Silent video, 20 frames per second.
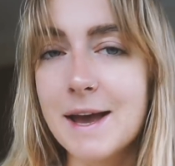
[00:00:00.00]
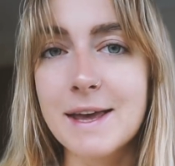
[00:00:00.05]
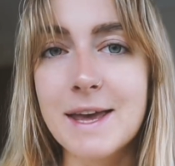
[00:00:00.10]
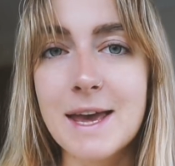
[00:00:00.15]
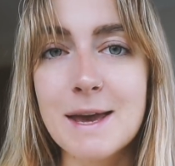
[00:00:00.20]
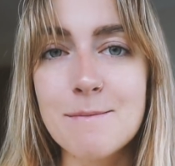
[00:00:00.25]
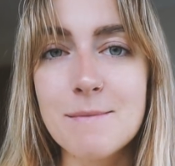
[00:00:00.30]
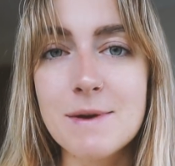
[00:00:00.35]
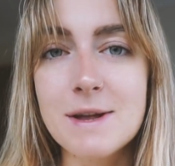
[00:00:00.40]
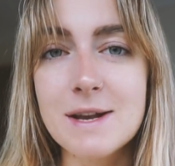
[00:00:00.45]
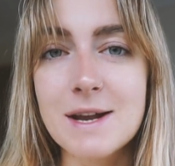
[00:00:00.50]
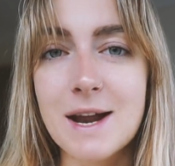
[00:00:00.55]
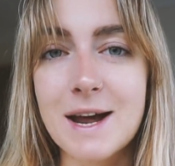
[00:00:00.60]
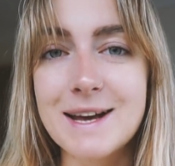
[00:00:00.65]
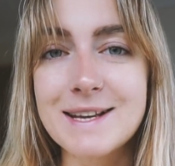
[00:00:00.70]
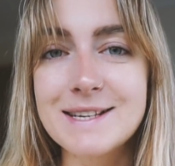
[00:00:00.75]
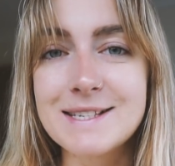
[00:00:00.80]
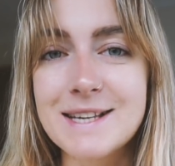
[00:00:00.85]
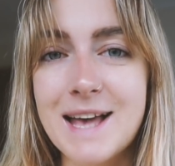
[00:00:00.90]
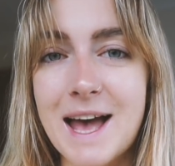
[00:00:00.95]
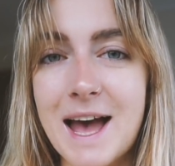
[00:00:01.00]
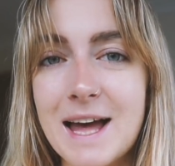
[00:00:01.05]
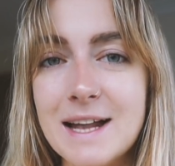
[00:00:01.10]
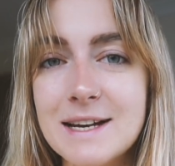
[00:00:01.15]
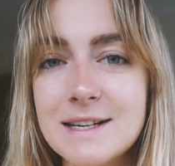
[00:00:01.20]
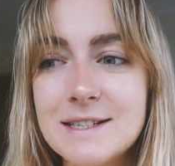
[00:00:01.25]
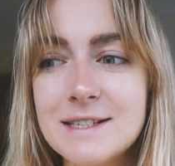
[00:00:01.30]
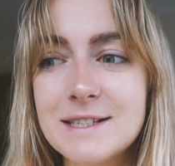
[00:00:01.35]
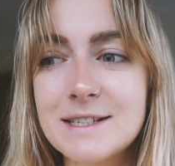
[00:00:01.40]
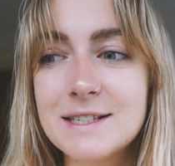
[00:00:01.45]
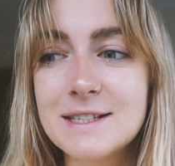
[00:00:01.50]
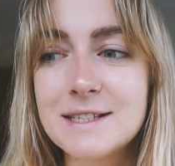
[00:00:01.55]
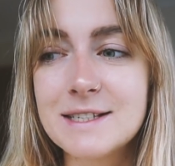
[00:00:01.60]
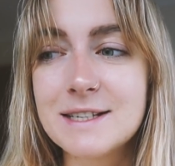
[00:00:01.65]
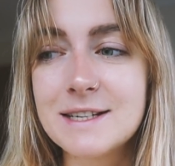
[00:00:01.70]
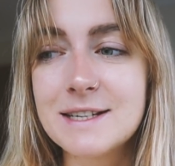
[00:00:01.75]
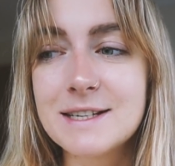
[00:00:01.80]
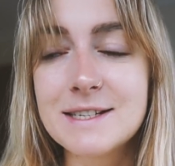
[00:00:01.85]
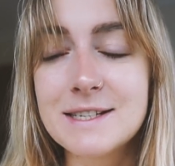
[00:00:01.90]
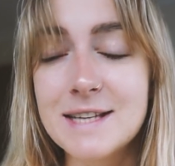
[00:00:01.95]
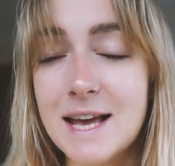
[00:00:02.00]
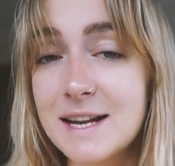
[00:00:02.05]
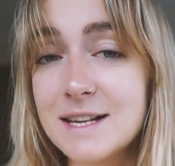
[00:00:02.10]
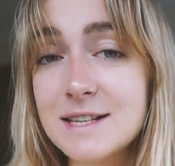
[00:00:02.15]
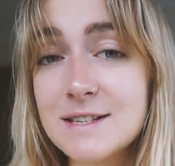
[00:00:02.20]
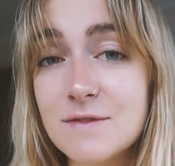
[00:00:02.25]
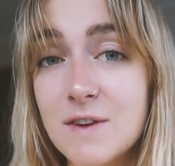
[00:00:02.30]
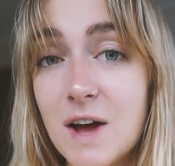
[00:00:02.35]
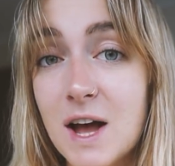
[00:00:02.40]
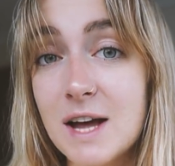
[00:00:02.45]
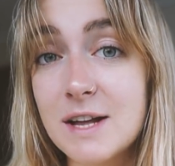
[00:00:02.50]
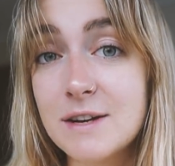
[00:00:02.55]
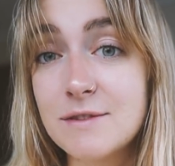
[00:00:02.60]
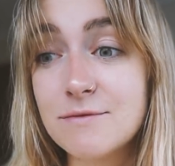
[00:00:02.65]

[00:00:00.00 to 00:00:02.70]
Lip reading: keep me nice and satisfied.